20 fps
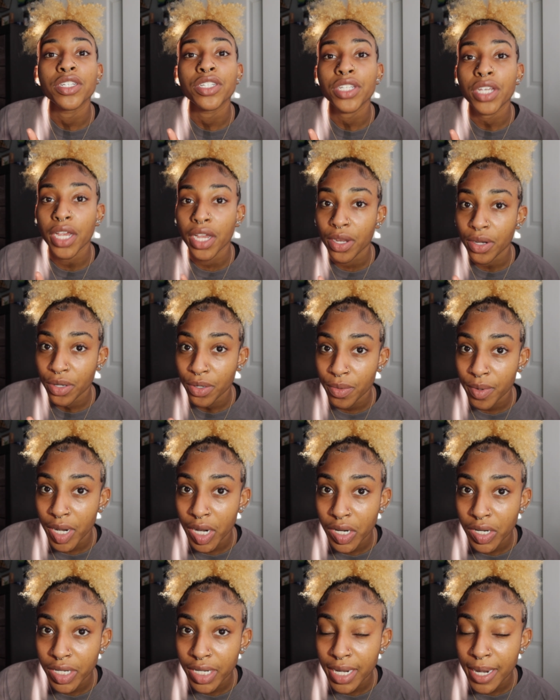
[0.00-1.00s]

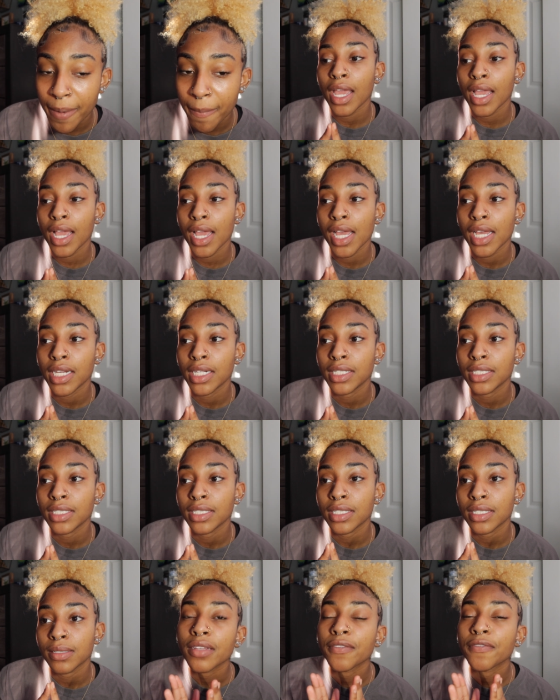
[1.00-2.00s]
January and
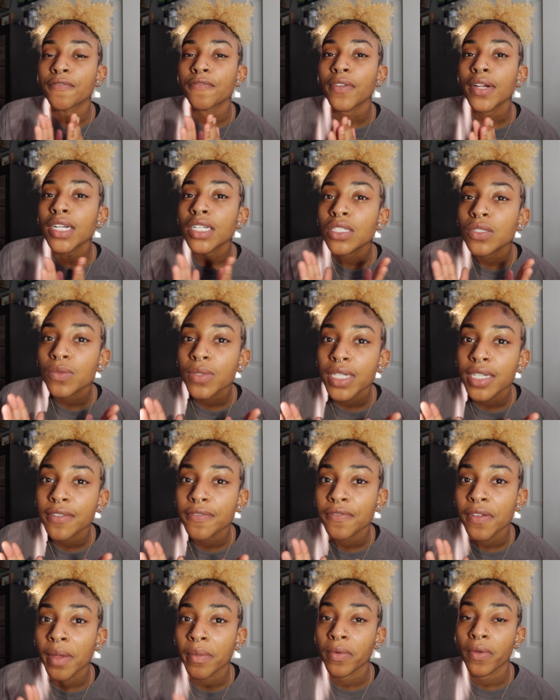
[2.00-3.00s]
the first week of
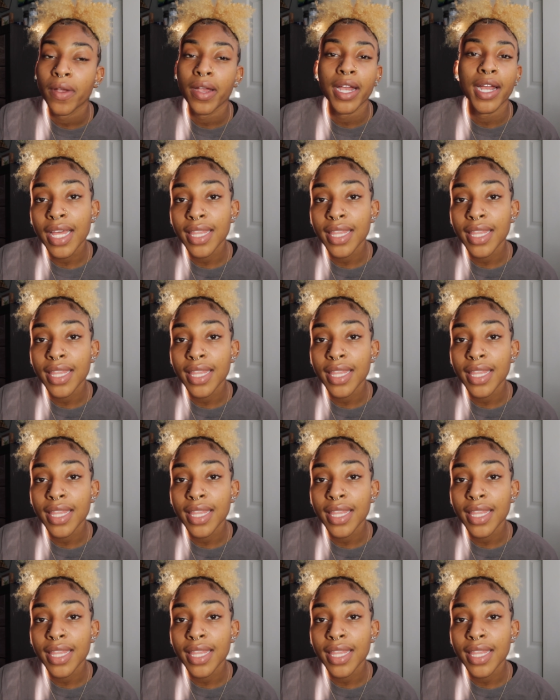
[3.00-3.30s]
February.